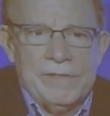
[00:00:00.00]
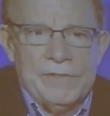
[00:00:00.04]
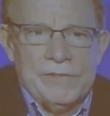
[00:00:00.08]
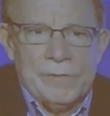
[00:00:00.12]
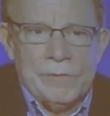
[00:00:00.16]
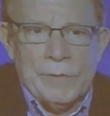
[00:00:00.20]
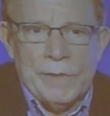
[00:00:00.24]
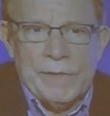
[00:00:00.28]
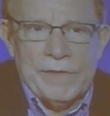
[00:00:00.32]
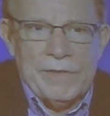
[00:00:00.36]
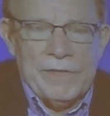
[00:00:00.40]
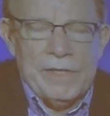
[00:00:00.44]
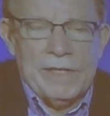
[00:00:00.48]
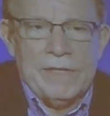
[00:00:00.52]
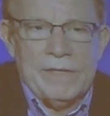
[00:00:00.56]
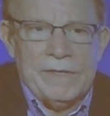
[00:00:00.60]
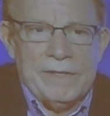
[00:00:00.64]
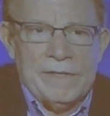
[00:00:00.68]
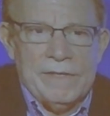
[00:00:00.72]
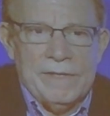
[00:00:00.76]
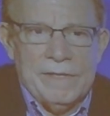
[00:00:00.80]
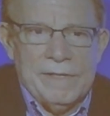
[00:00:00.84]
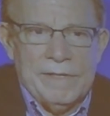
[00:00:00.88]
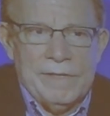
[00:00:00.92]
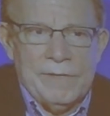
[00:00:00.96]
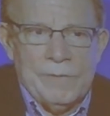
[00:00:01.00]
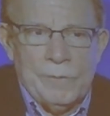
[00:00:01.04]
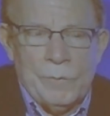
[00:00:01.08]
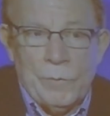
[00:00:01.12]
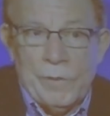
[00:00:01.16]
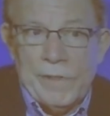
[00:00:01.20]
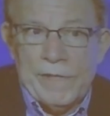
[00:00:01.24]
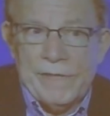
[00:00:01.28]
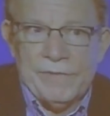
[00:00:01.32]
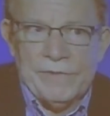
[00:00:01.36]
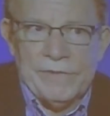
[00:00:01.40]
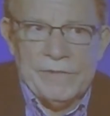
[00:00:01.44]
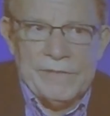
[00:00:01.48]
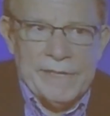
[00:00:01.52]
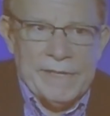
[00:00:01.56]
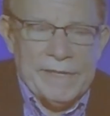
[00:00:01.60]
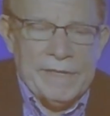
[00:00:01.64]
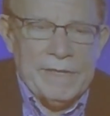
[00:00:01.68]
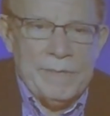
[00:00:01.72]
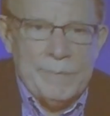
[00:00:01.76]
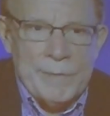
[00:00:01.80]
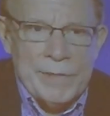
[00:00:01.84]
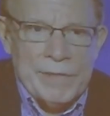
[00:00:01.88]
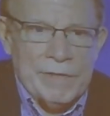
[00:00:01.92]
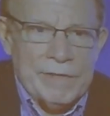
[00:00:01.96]
So I think we as
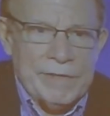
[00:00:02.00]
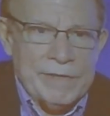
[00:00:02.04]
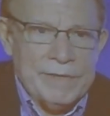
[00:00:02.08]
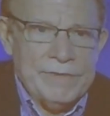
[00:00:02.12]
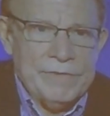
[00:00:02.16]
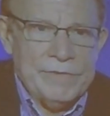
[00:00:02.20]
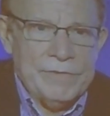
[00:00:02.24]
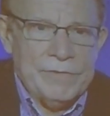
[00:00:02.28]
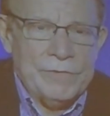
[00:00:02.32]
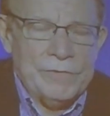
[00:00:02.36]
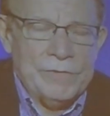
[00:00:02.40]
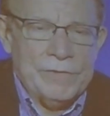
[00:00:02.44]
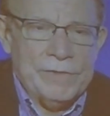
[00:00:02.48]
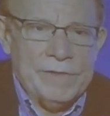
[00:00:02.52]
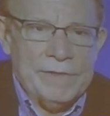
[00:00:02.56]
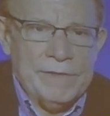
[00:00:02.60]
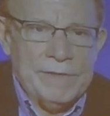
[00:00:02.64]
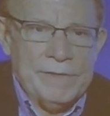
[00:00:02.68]
Italian Americans